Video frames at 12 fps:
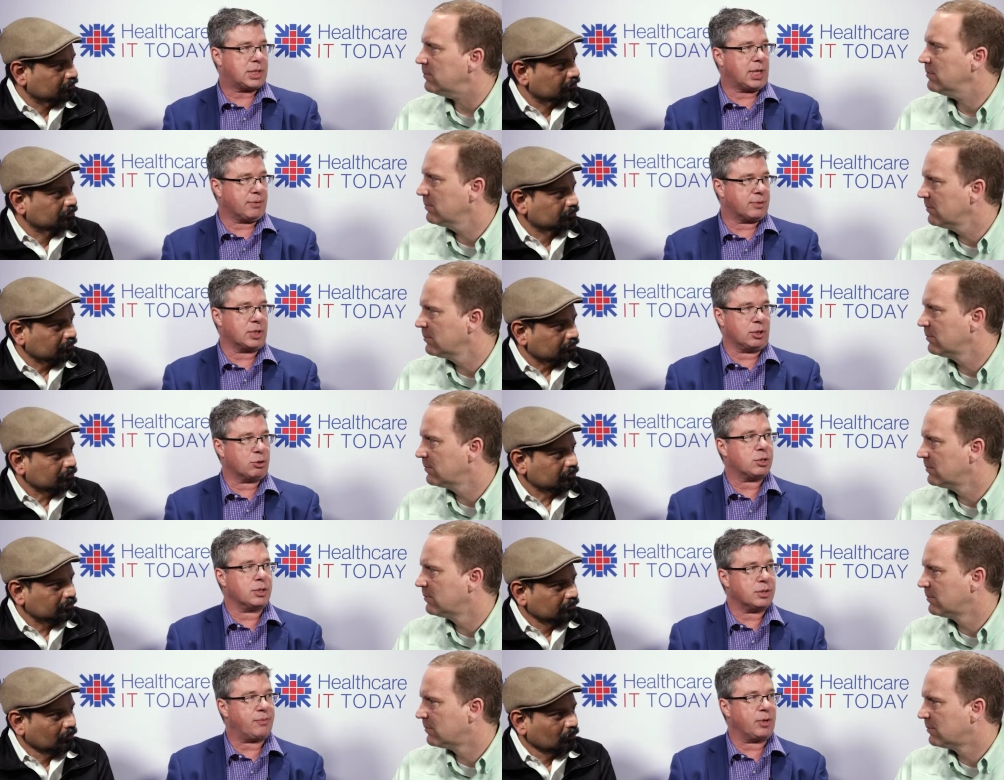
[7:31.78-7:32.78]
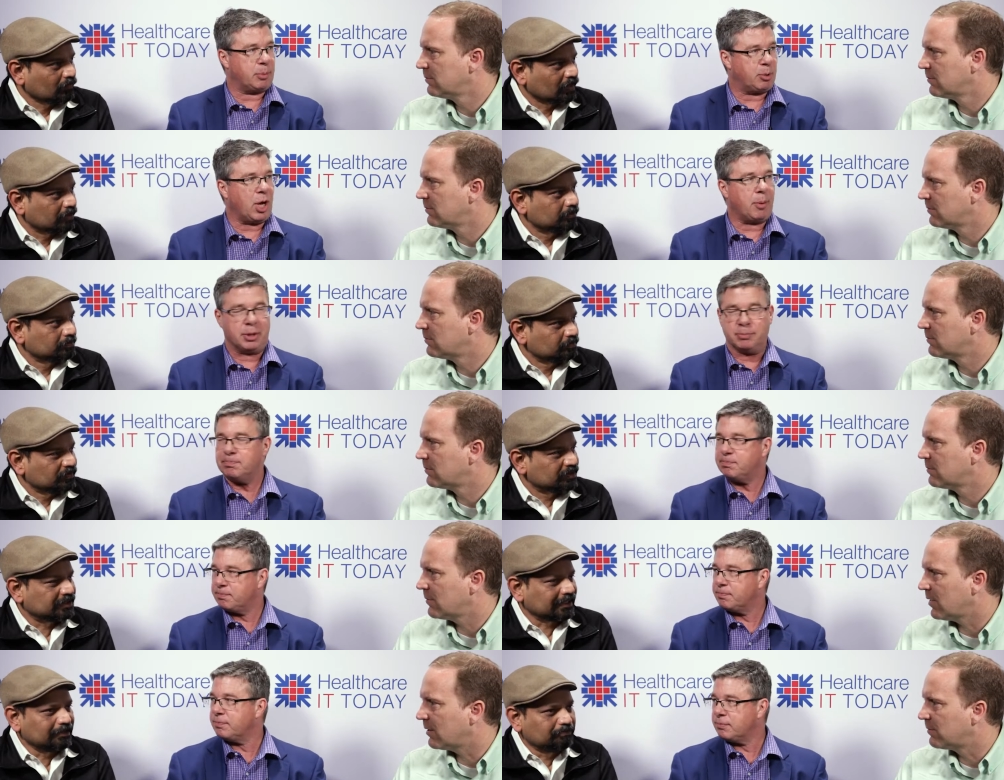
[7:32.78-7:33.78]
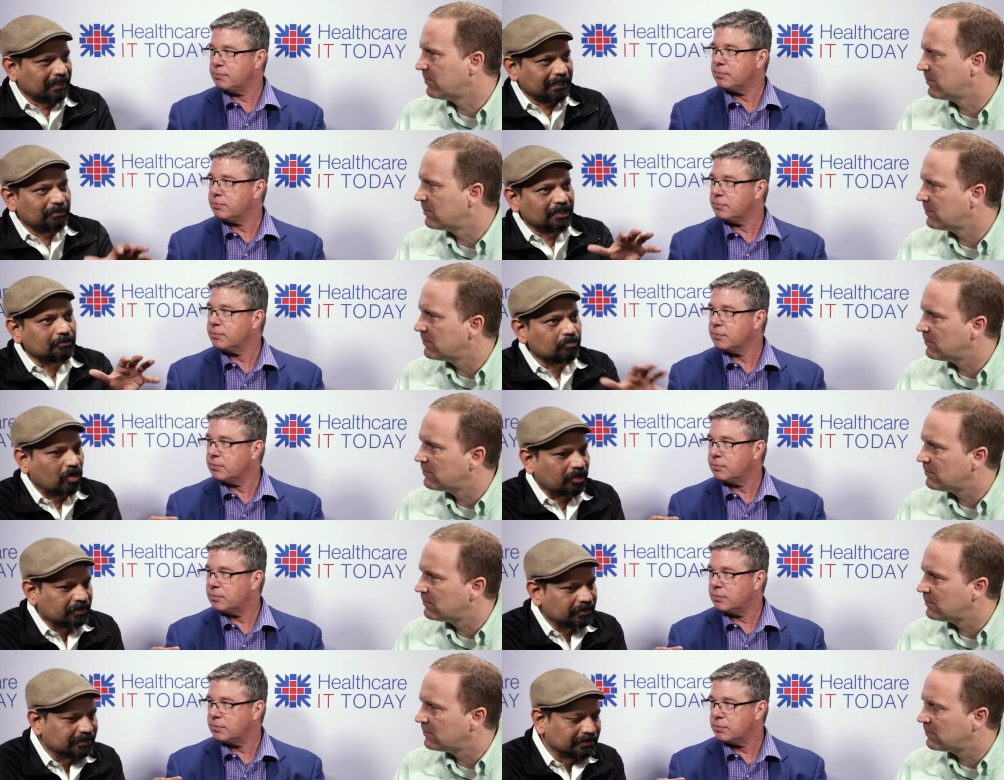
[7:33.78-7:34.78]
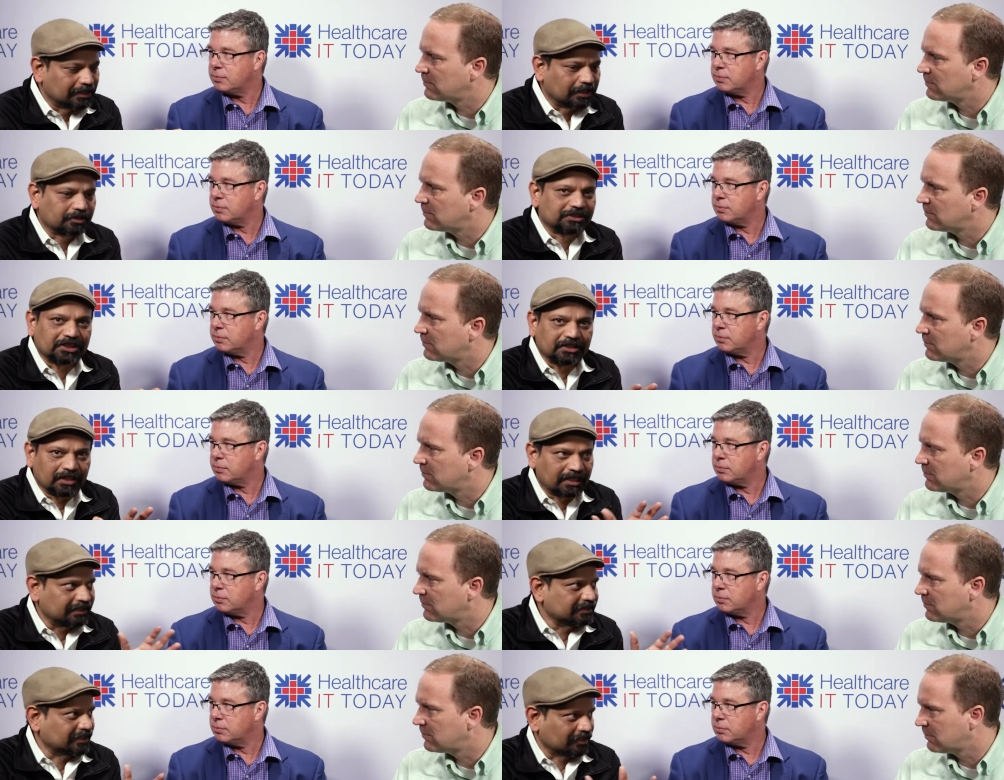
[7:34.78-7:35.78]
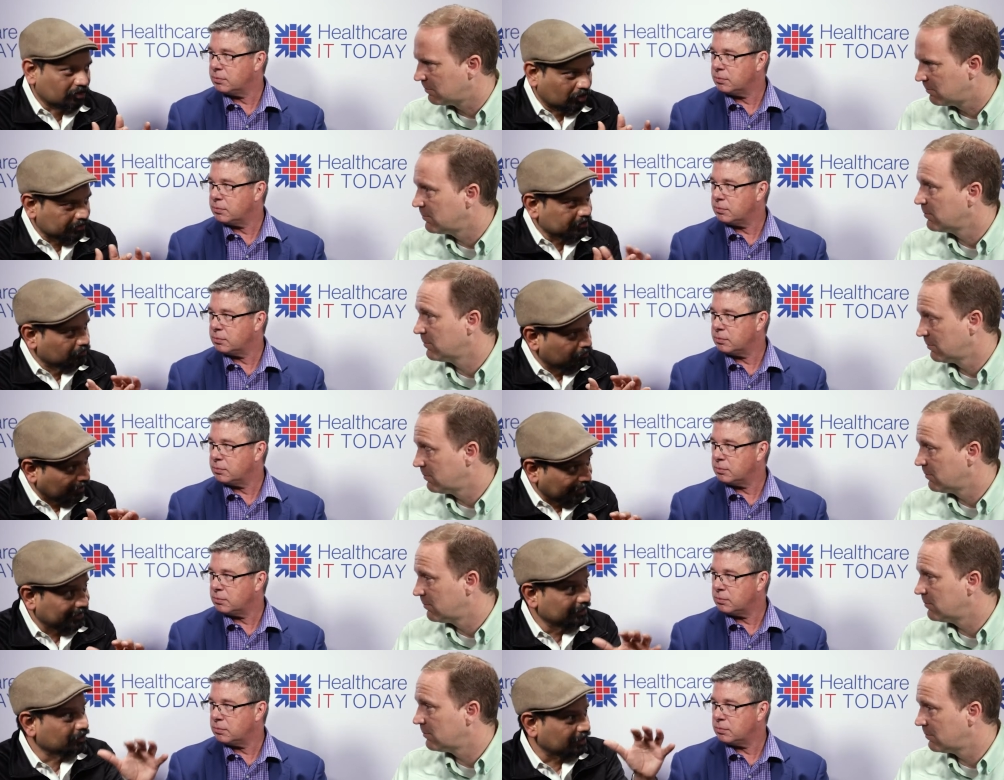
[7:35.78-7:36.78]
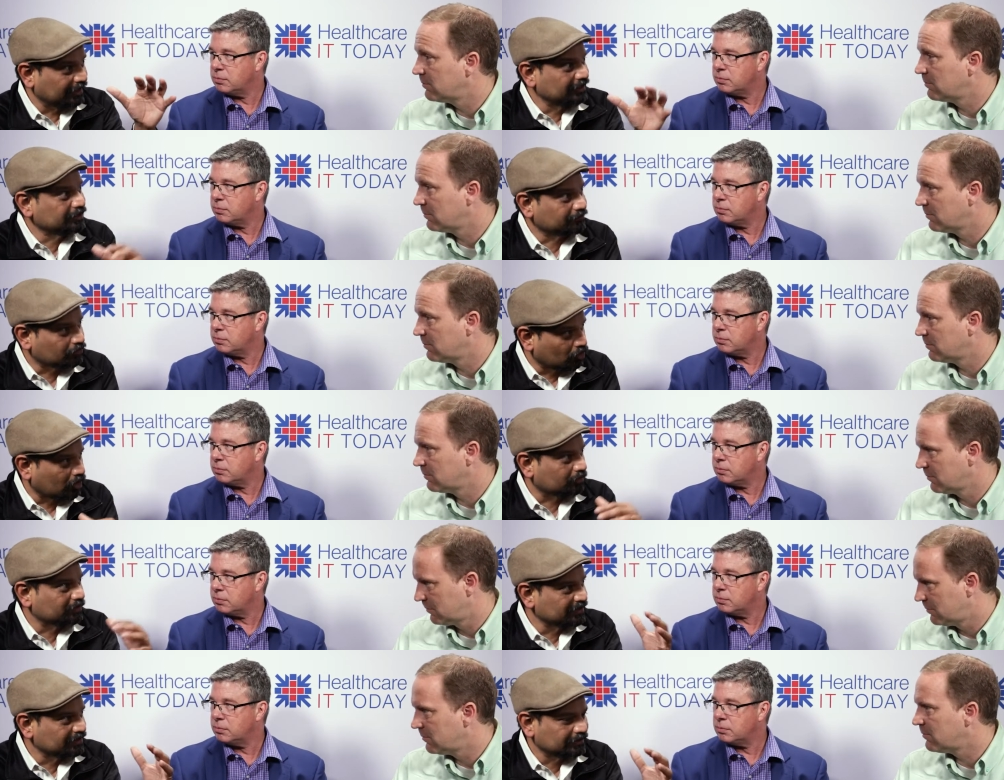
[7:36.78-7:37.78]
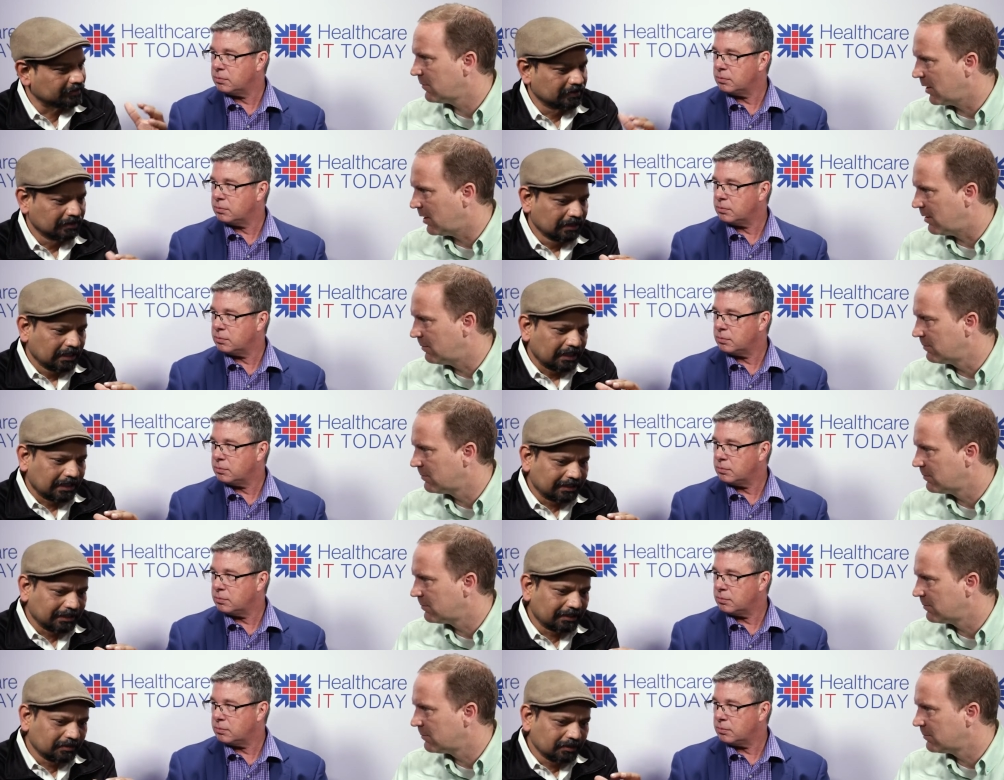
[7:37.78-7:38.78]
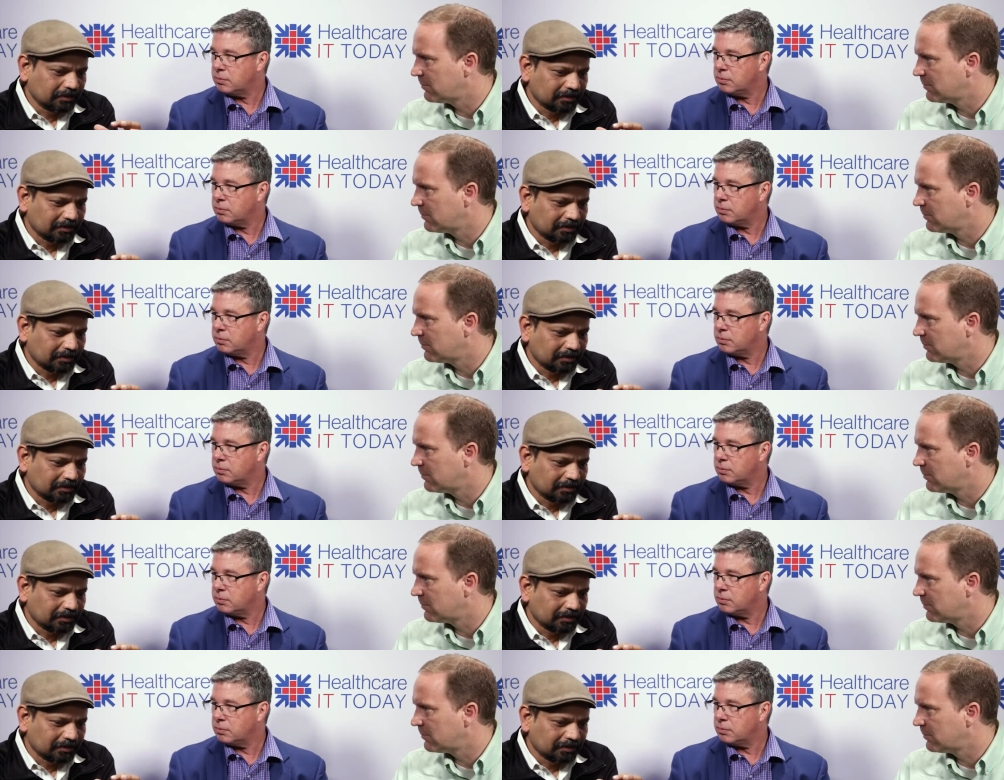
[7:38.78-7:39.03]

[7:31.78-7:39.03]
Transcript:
Speaker 1: set of solutions for the problem. It's
Speaker 2: taking pre-built models that are generalized across a wide range of corpus uh -huh. and then